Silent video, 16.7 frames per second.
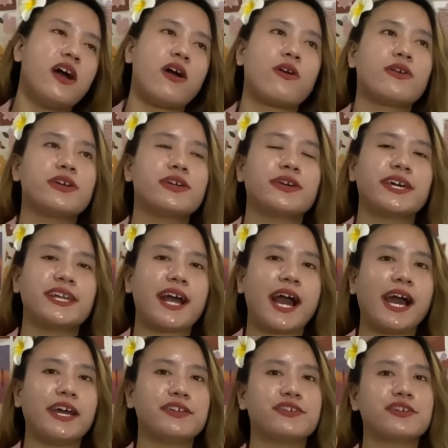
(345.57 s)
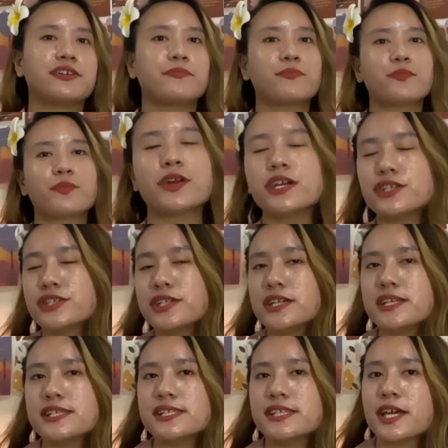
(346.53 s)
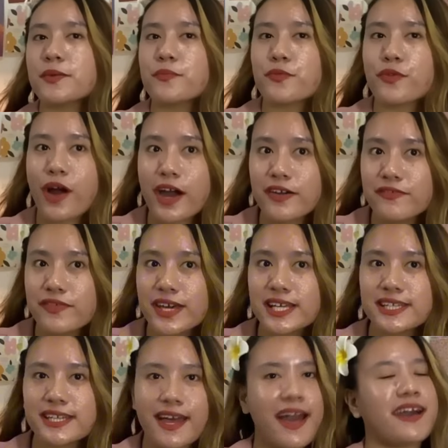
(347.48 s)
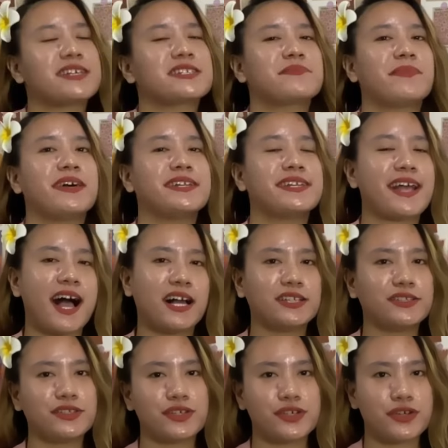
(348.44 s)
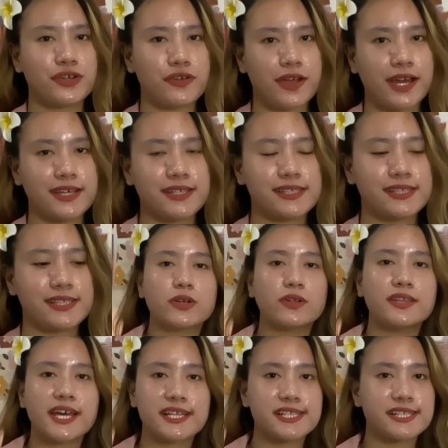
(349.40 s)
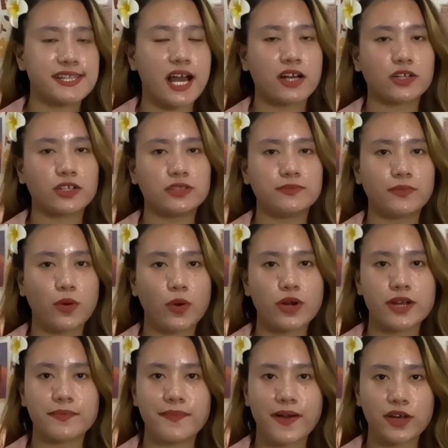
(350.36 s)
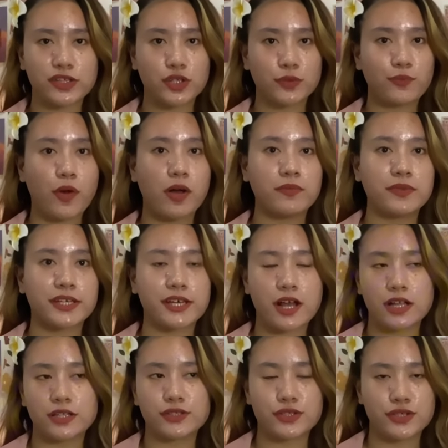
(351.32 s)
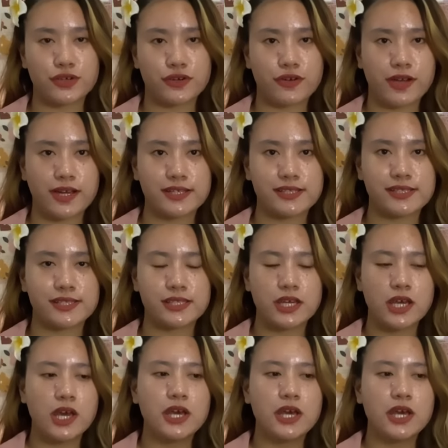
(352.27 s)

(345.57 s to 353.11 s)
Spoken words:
or you can either purchase a private expat health insurance. So let's tackle more about the public health insurance.